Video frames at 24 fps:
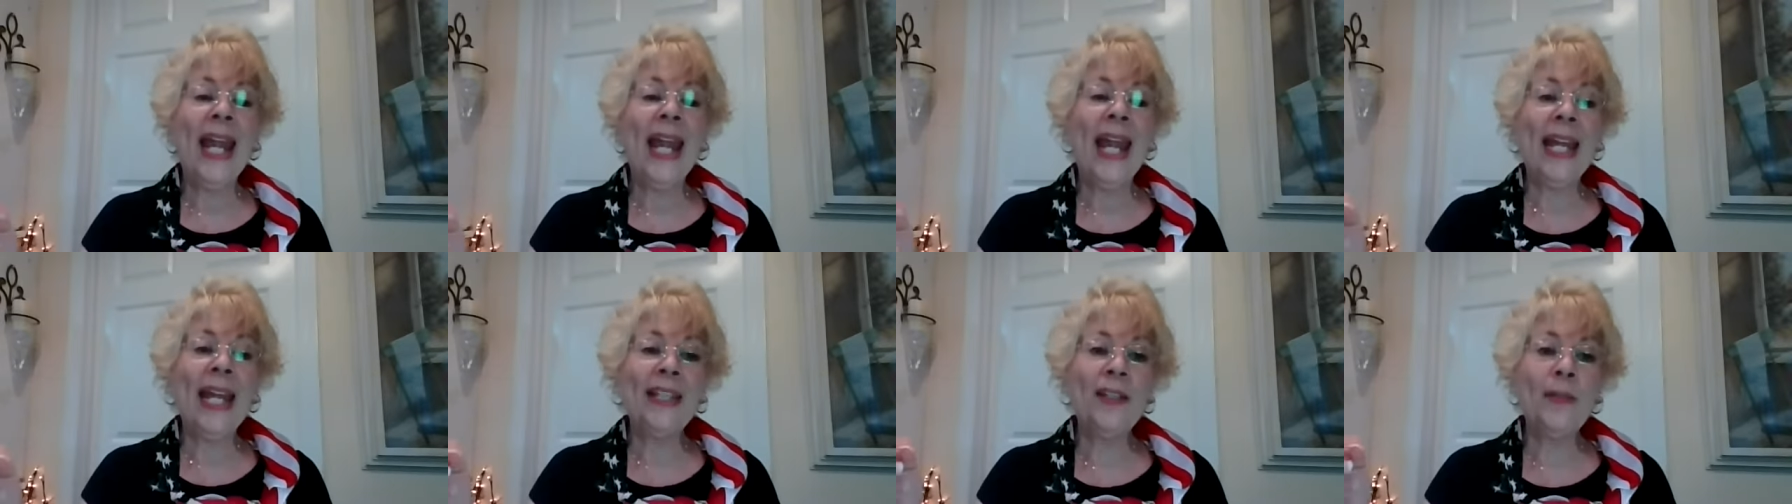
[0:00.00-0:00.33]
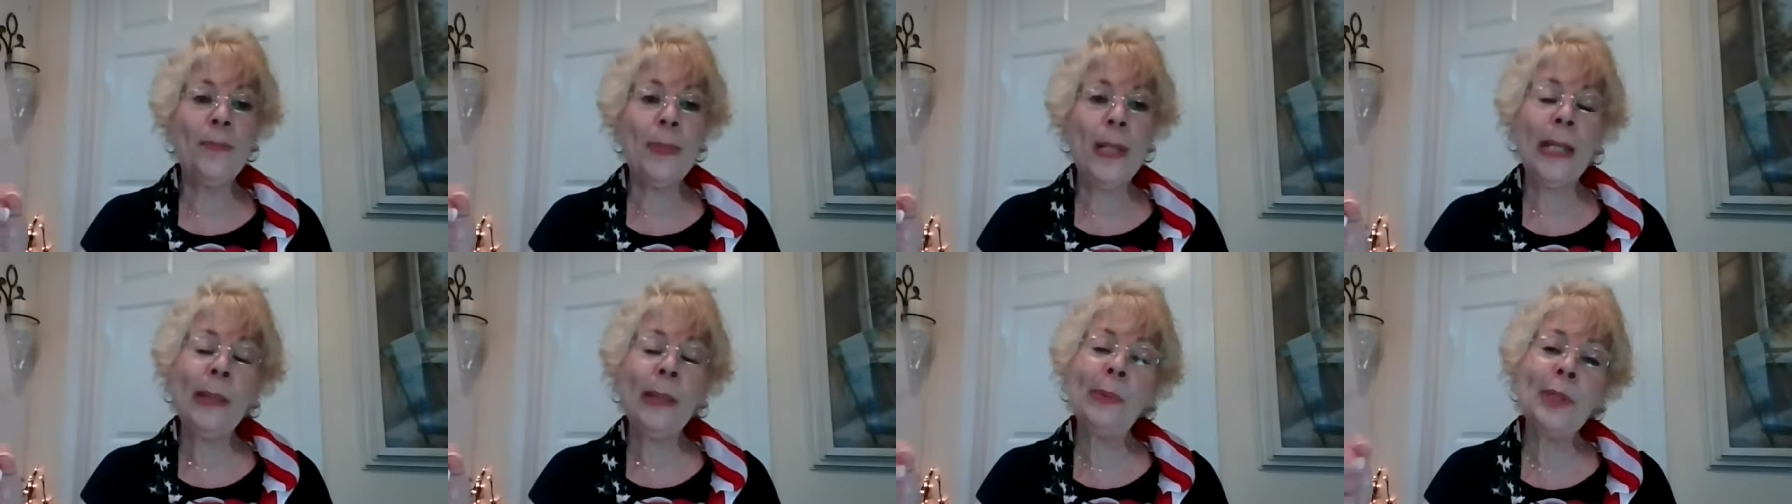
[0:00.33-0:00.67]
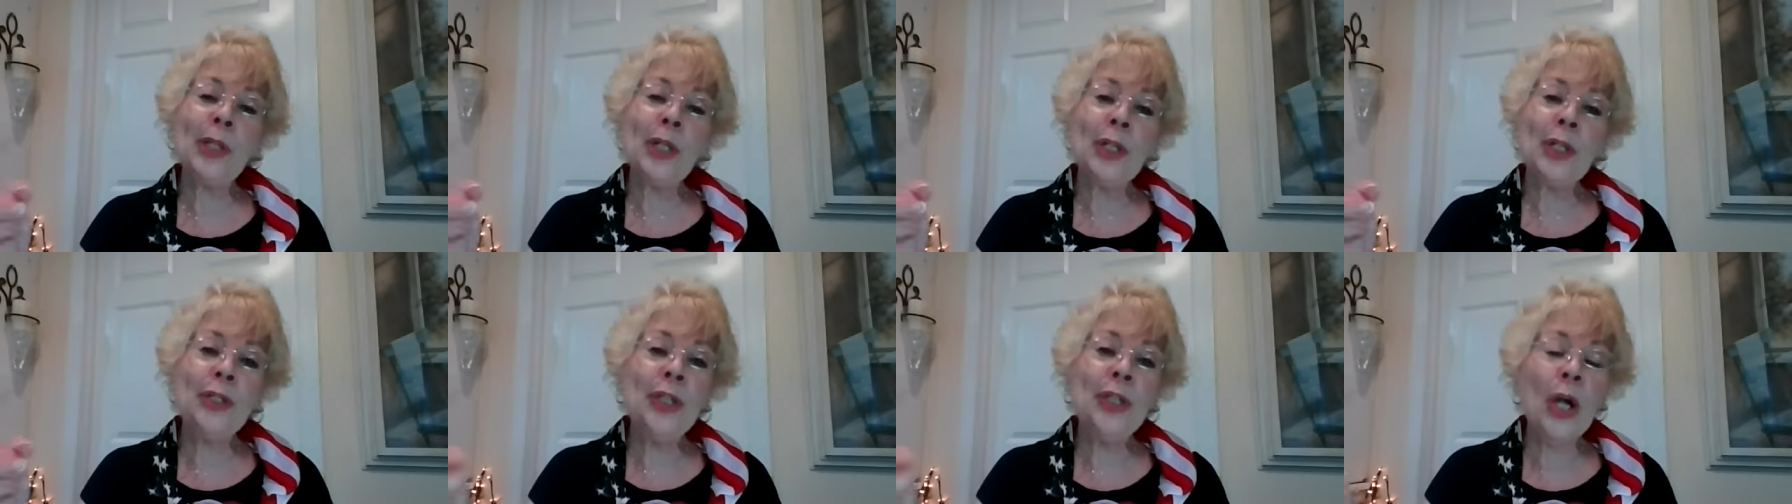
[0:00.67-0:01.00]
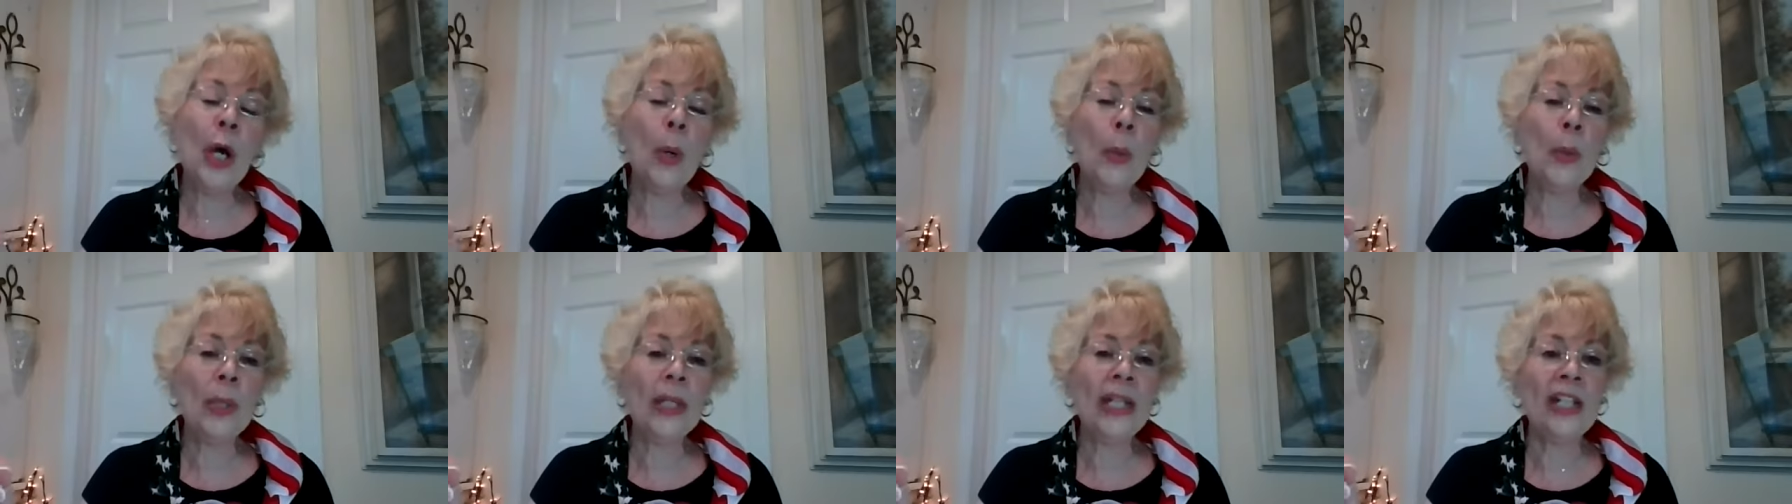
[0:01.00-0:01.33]
and to be able to
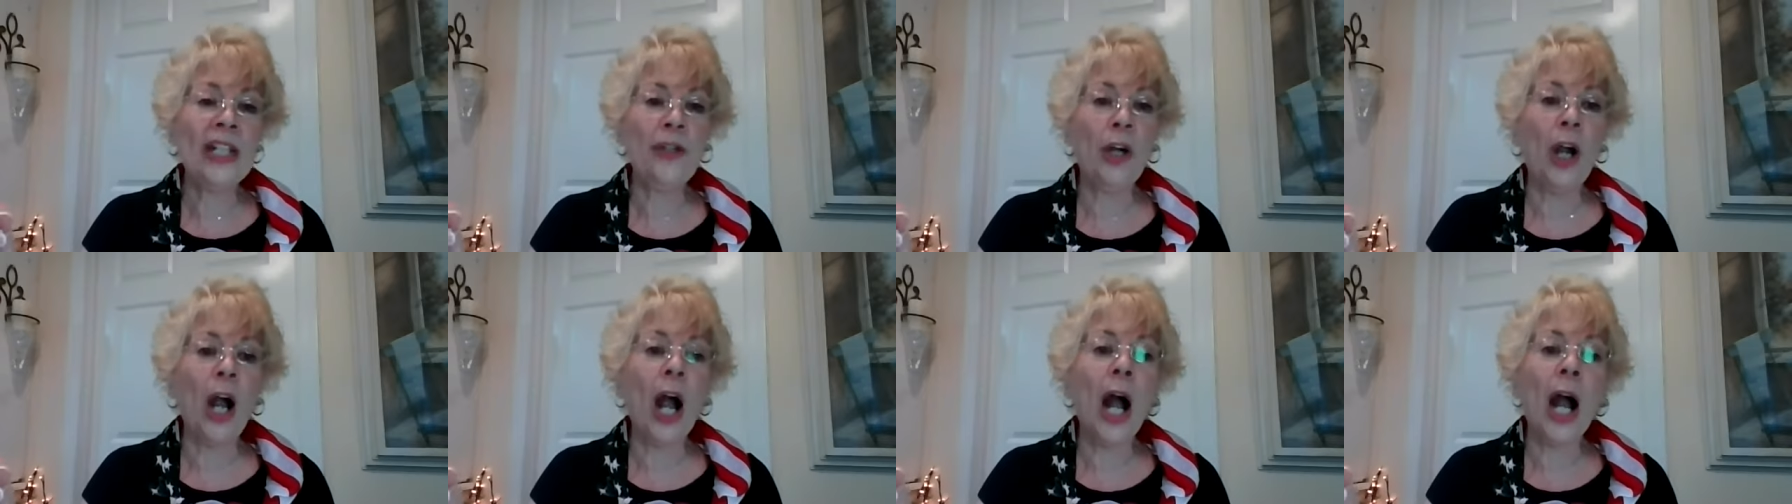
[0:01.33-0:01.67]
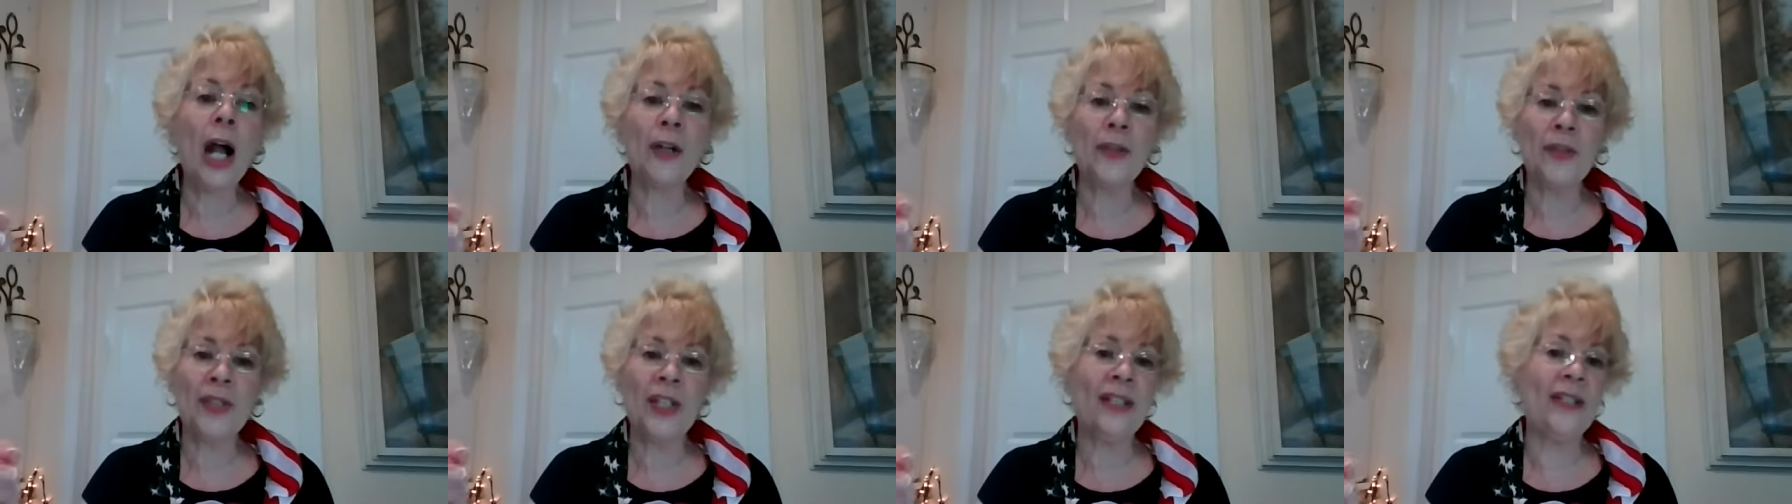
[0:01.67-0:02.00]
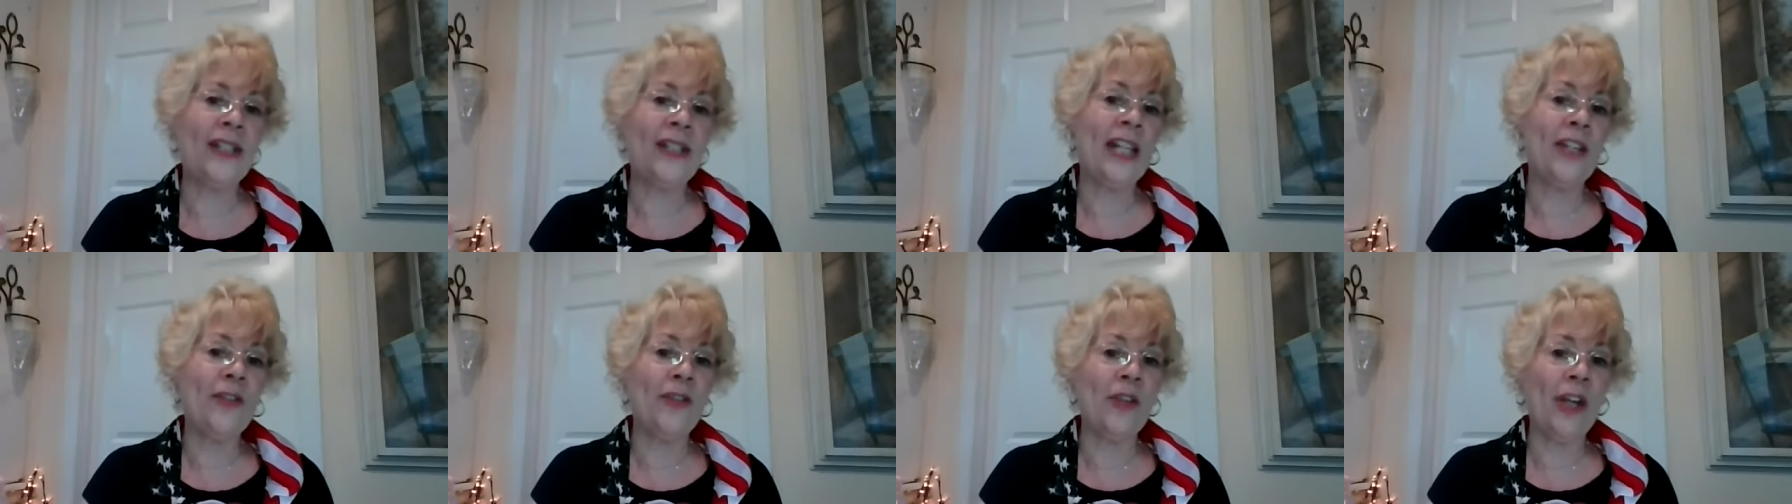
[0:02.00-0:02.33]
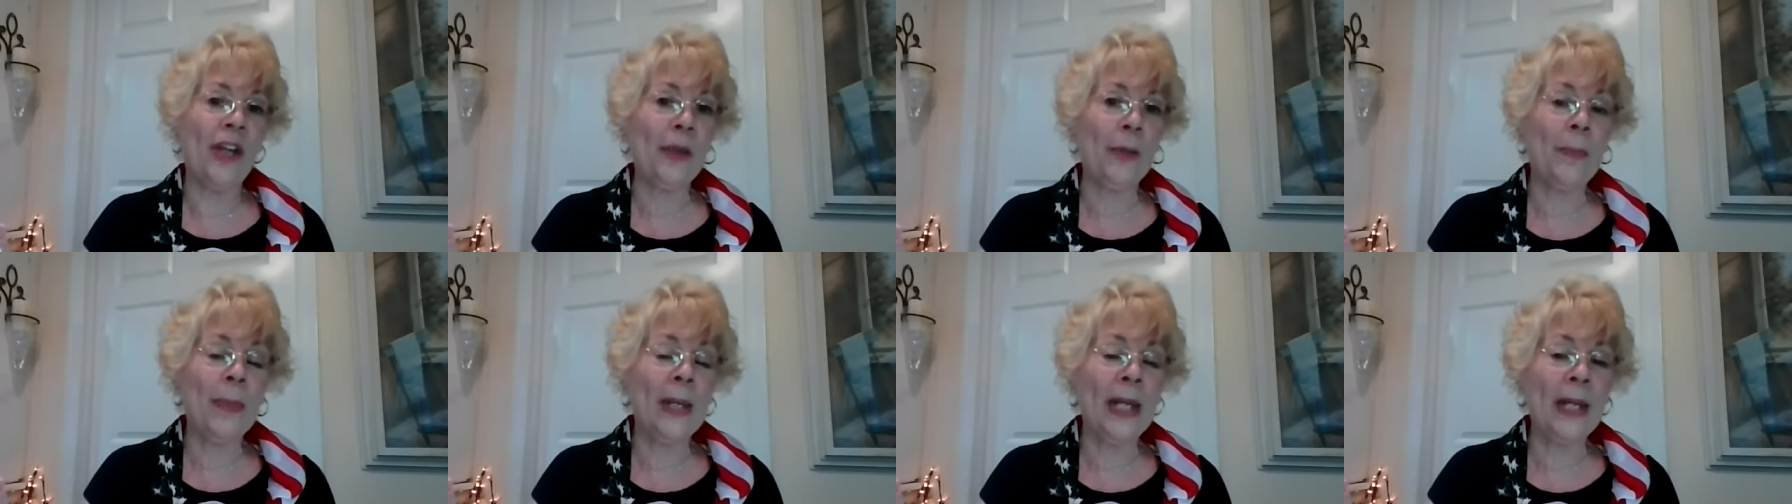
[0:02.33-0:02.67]
know it in your heart to teach
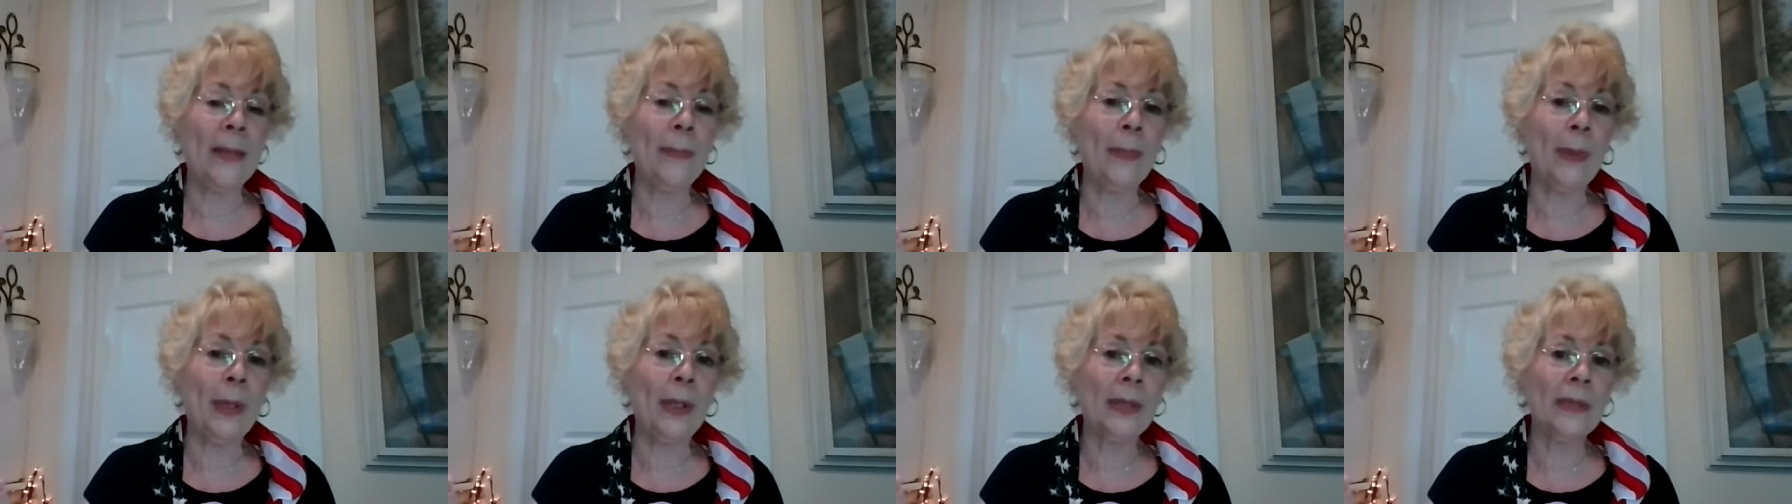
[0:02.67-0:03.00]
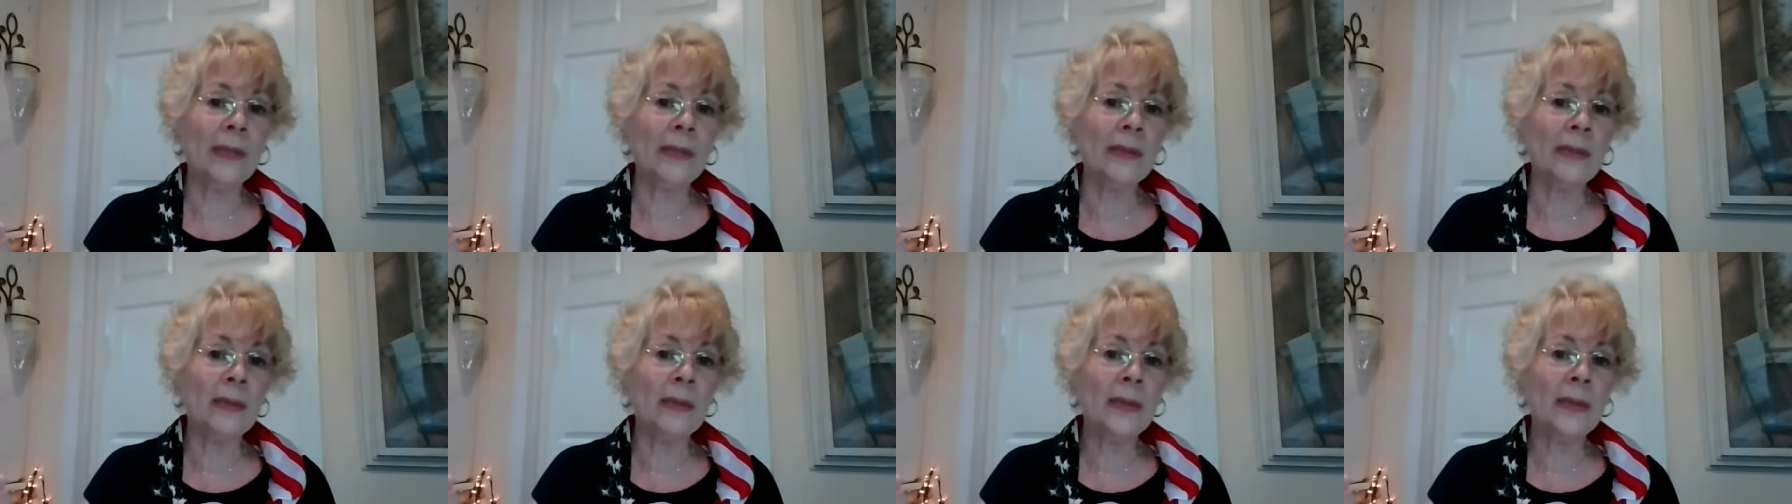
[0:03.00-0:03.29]
other people.